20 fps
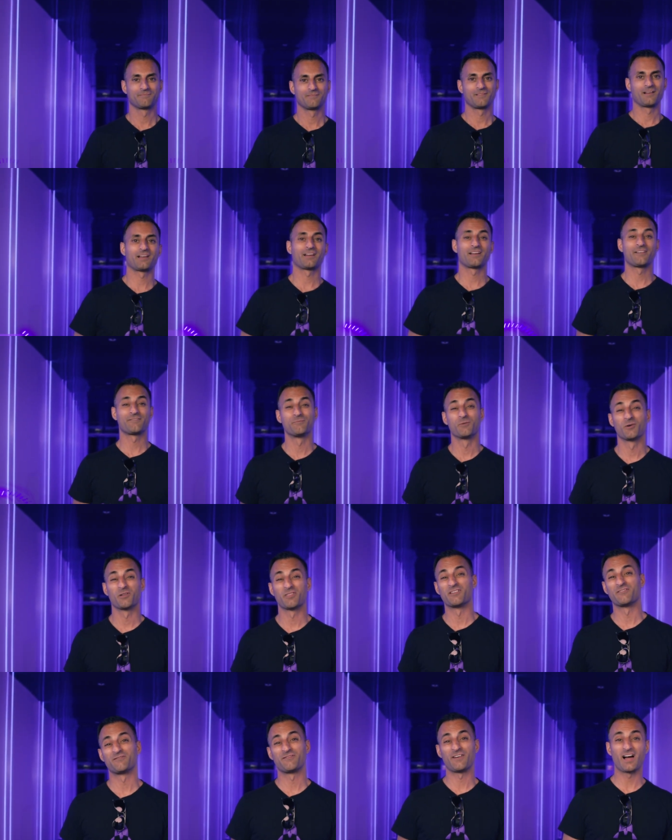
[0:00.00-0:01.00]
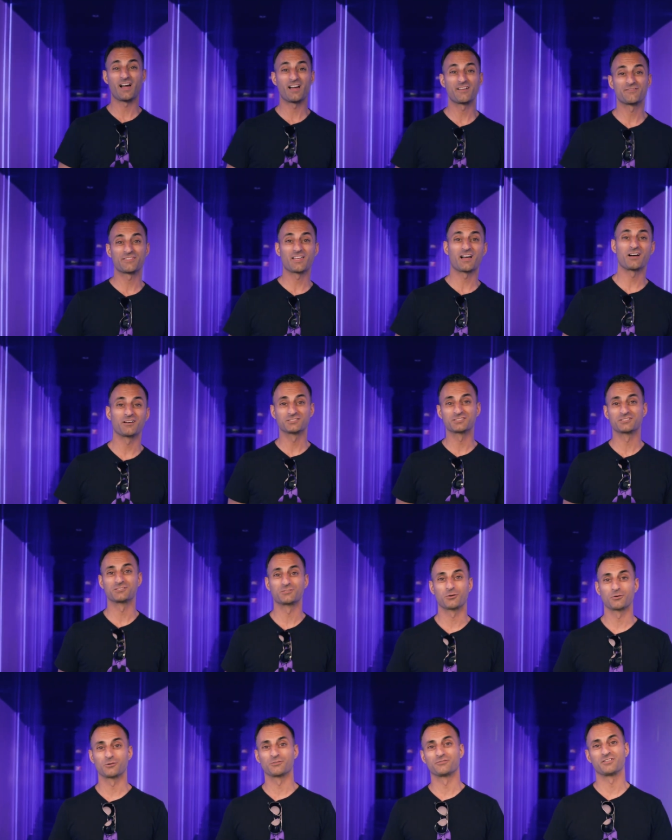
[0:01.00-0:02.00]
I have more than 5,000
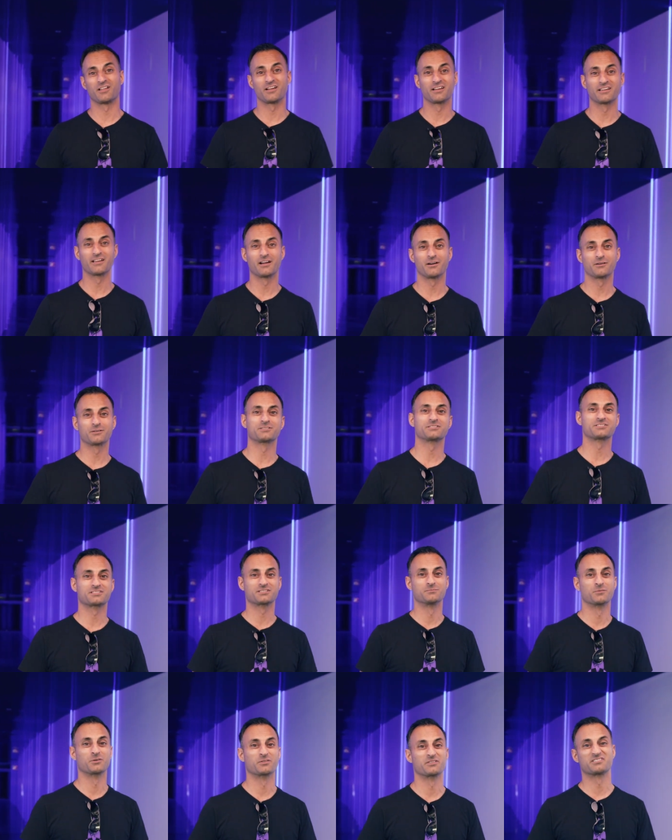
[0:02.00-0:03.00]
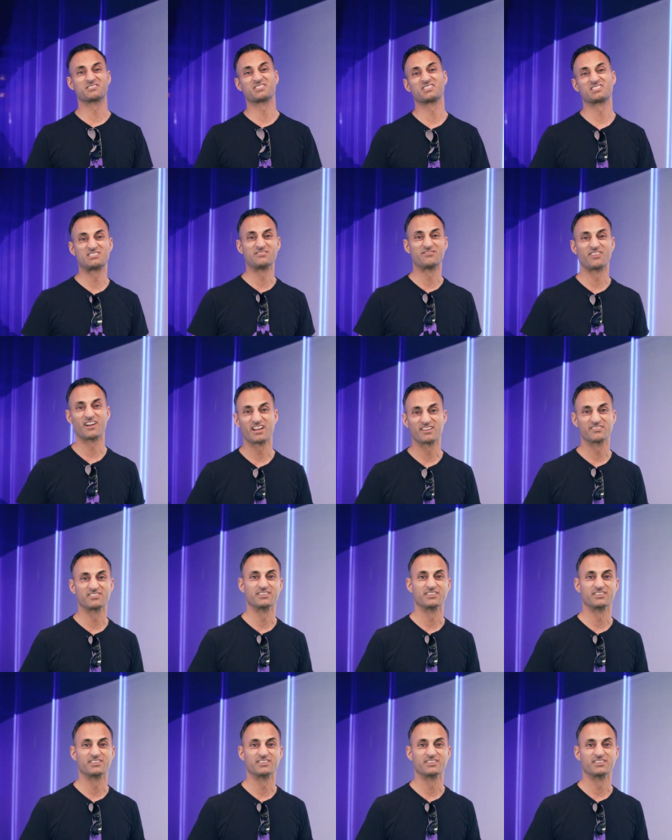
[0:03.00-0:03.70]
total flying hours and more than 65